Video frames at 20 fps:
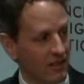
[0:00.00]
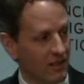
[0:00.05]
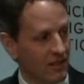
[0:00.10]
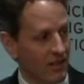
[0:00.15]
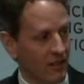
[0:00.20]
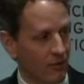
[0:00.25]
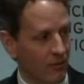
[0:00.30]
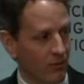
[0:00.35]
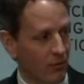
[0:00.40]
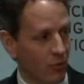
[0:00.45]

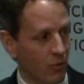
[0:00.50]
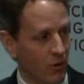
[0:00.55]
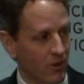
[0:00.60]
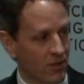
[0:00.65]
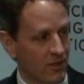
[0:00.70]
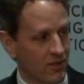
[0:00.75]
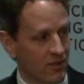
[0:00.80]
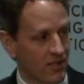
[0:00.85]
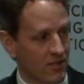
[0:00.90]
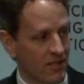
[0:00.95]
and
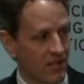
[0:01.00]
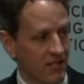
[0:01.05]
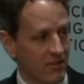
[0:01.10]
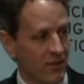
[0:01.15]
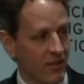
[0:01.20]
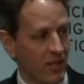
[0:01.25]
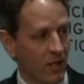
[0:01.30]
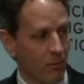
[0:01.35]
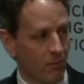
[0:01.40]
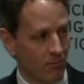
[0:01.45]
force that's
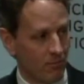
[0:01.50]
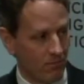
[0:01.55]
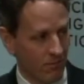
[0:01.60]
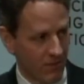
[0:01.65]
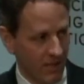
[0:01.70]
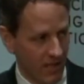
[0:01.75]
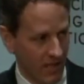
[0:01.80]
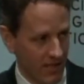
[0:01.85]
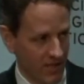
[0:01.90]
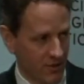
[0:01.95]
necessary to help
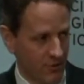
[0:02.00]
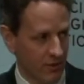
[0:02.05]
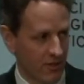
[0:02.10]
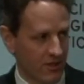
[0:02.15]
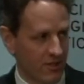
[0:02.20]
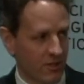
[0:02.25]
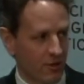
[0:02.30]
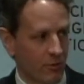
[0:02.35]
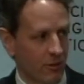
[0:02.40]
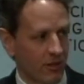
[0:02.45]
get us through
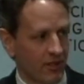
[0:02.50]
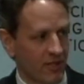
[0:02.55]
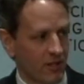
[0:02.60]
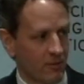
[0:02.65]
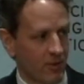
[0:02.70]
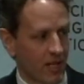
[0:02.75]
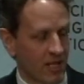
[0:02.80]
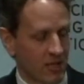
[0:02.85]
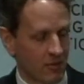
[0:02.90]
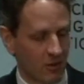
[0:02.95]
this as quickly as
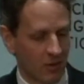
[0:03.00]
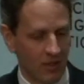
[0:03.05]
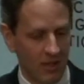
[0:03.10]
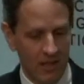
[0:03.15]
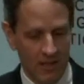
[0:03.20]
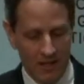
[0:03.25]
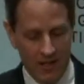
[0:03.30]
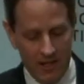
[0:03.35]
possible.